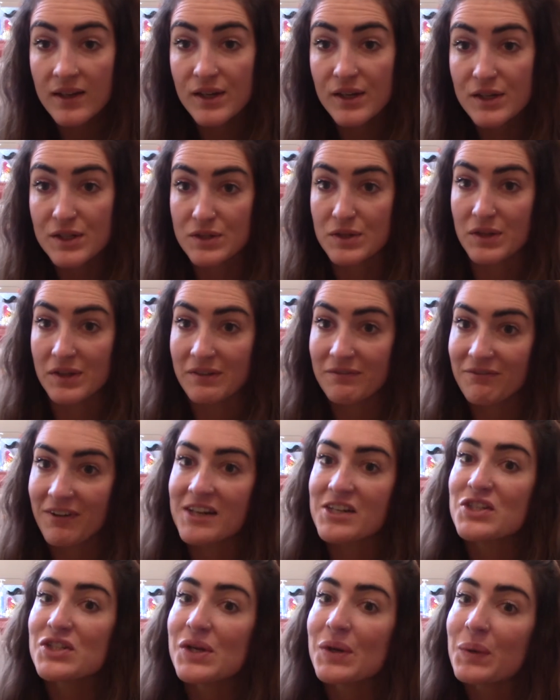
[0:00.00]
So the
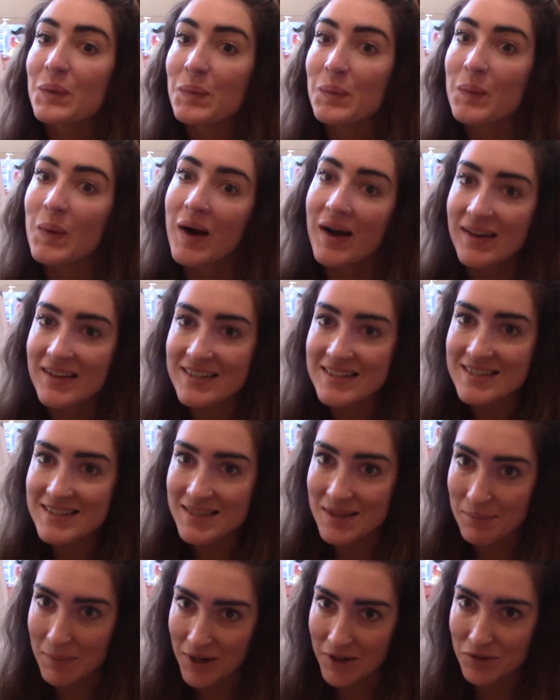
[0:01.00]
invention was
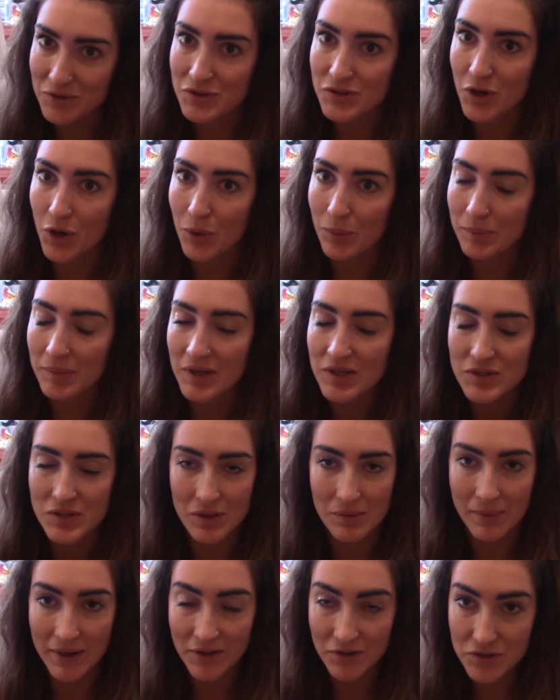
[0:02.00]
the microscope. So
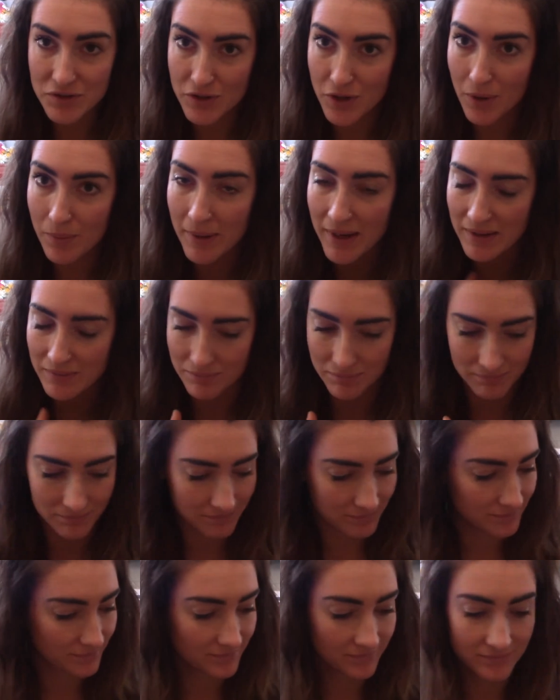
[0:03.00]
the microscope had
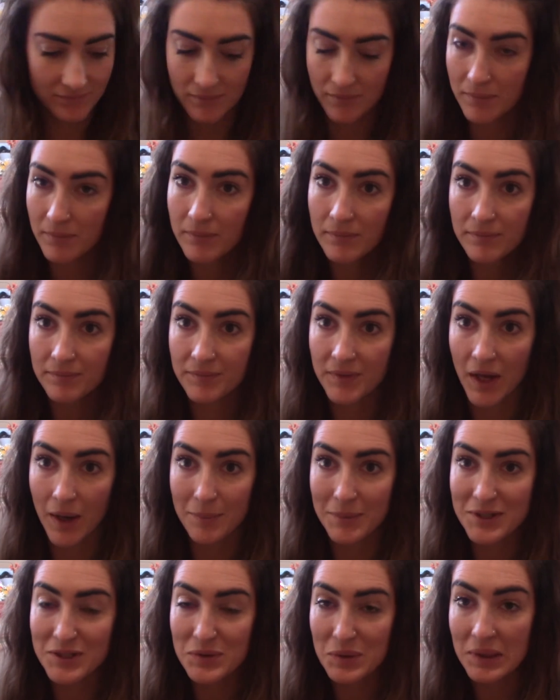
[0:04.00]

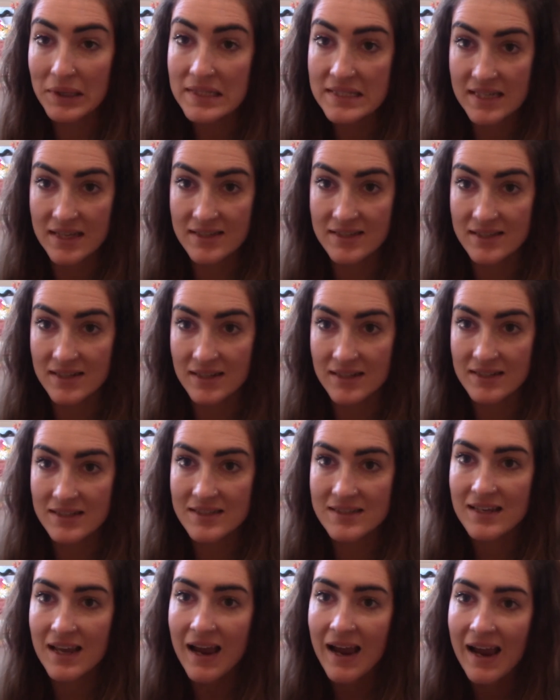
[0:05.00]
come into
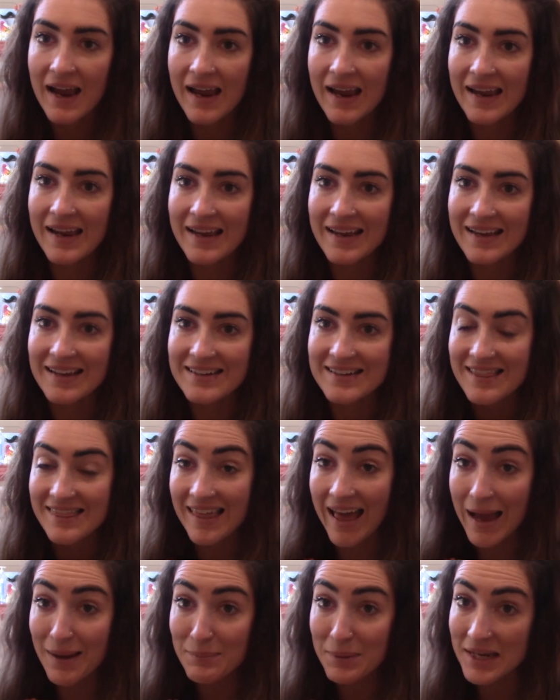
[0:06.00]
existence, and
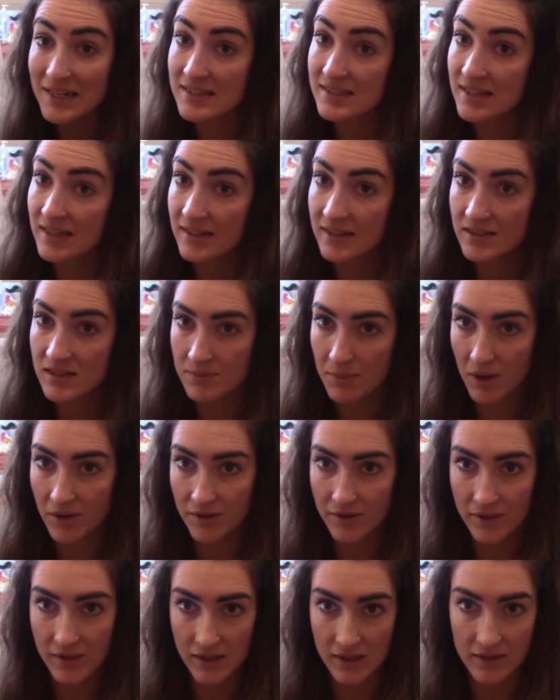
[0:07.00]
that made seeing
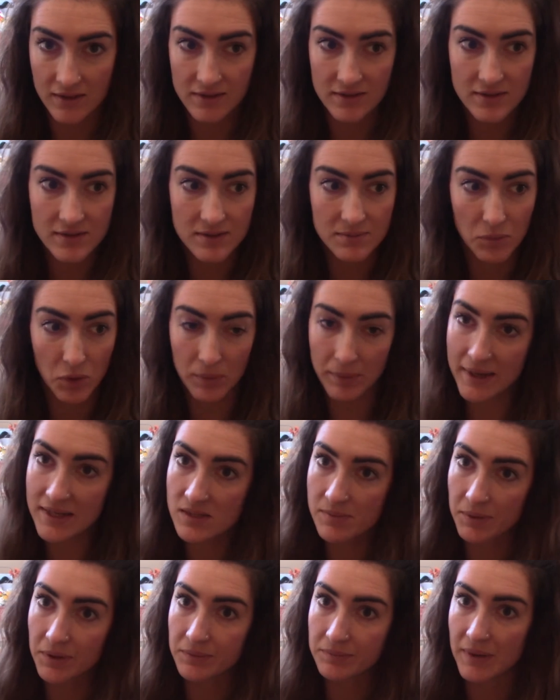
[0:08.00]
smaller things more
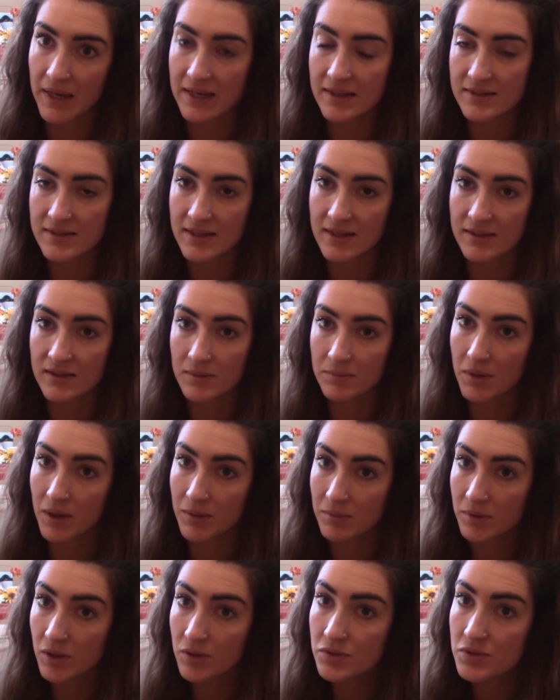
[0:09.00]
possible, and seeing them
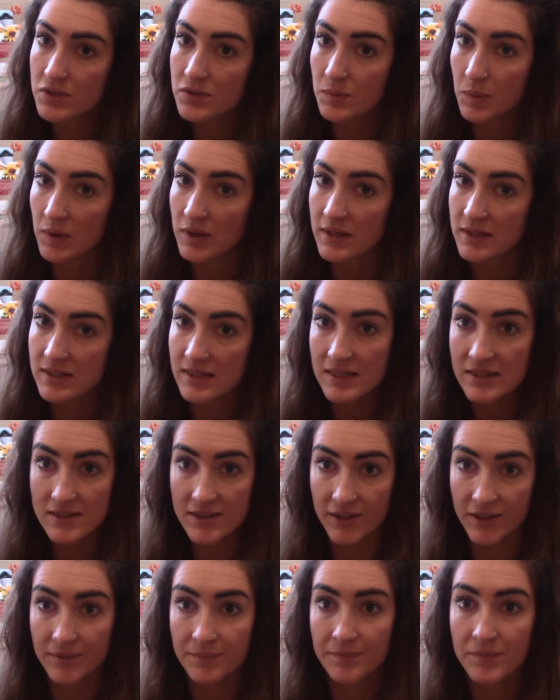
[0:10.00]
up close was
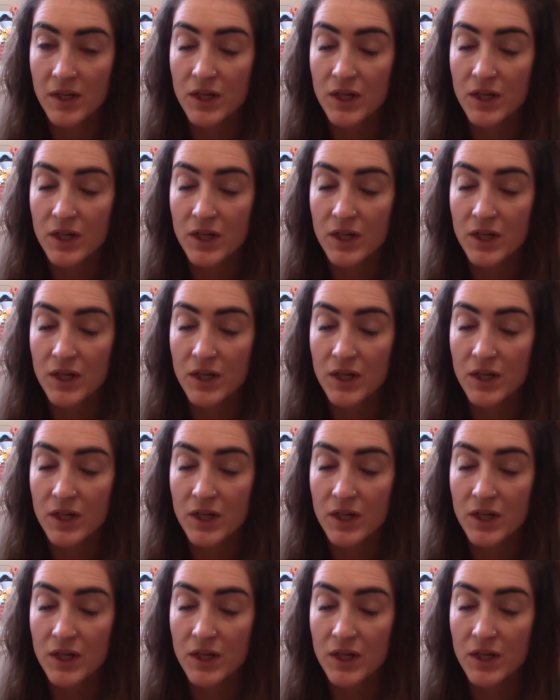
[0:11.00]
easier.